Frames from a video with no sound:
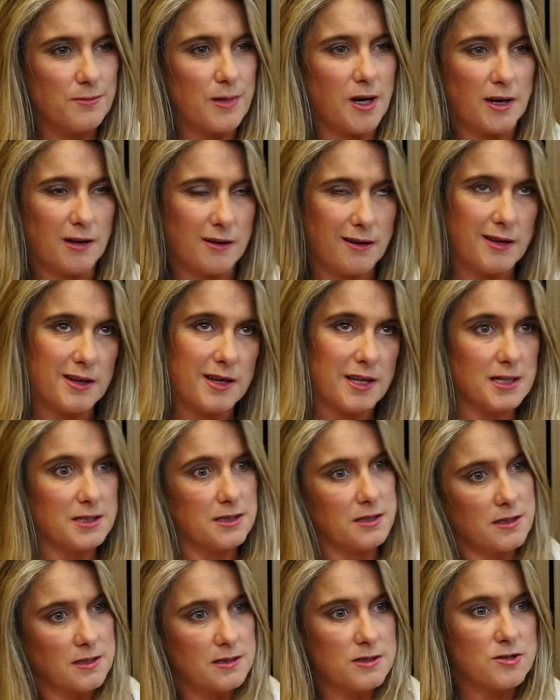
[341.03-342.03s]
I
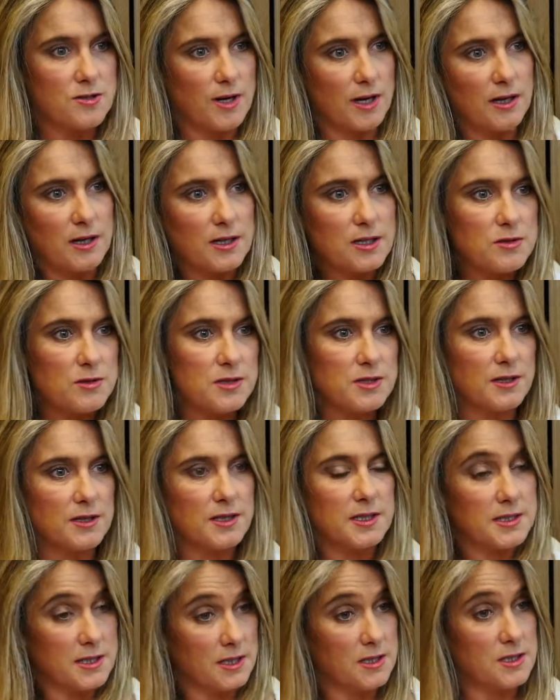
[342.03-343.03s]
guess, struggling to a certain
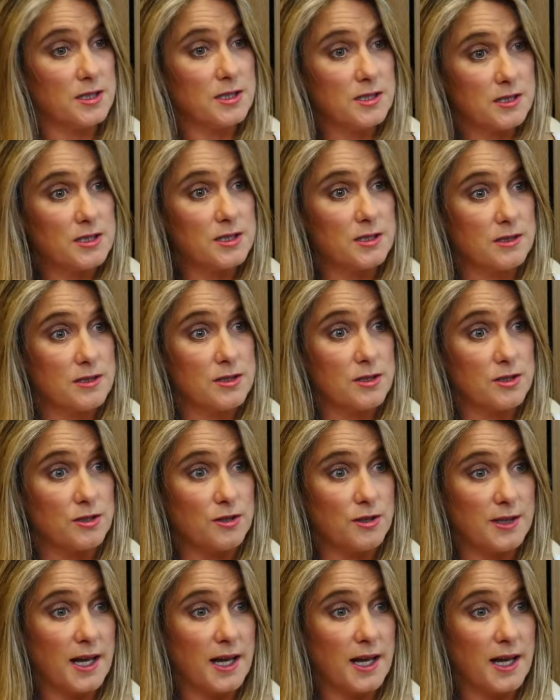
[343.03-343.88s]
extent to do